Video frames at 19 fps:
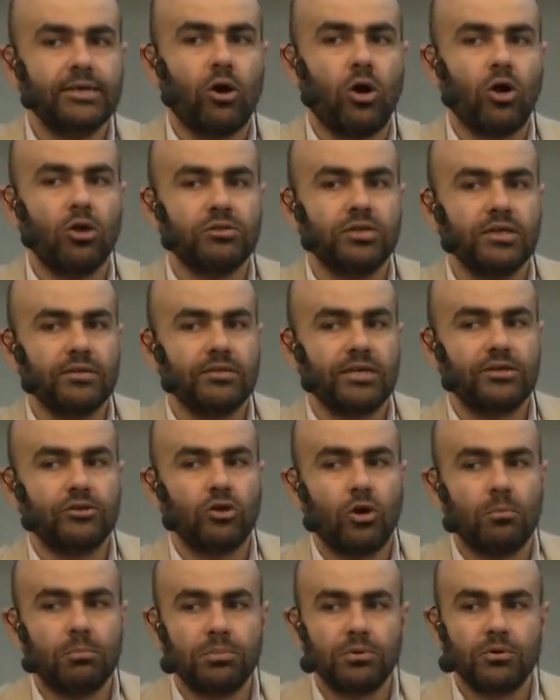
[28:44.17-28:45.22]
holding the
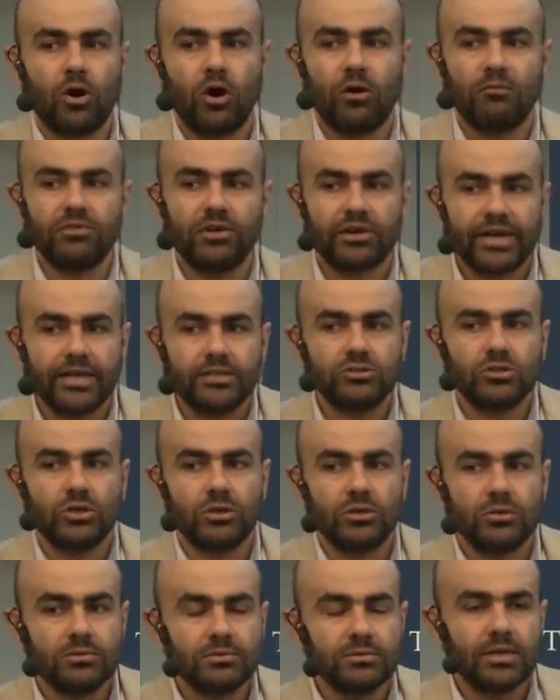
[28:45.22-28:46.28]
knob of the
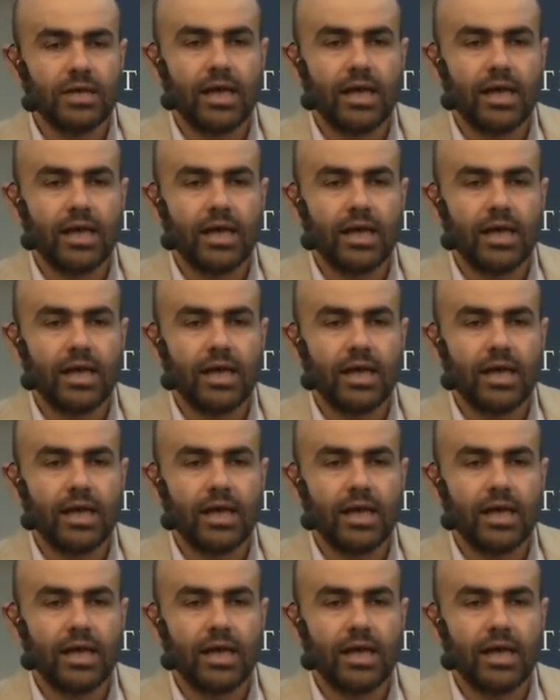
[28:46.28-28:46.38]
radio